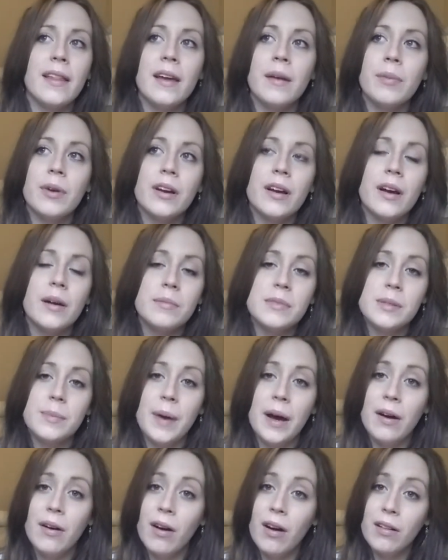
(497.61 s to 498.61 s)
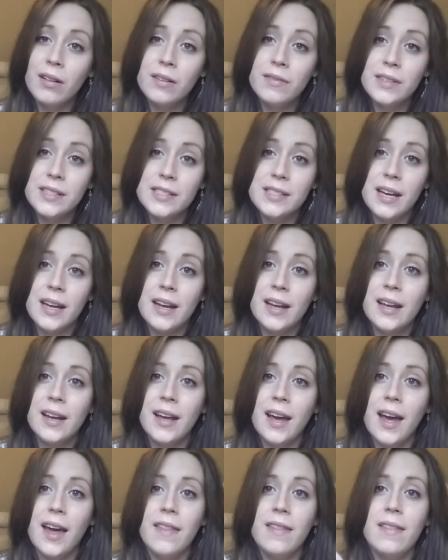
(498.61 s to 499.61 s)
labor comes about all of a sudden,
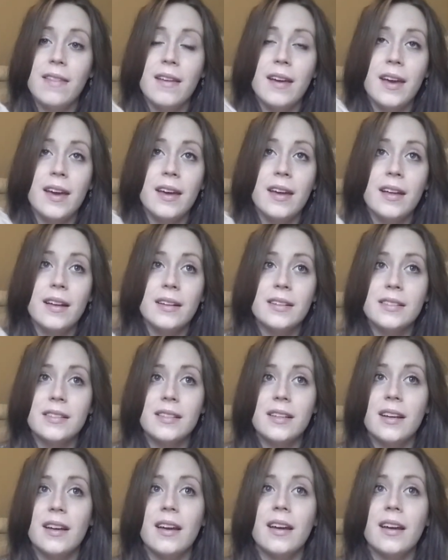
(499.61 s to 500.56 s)
and it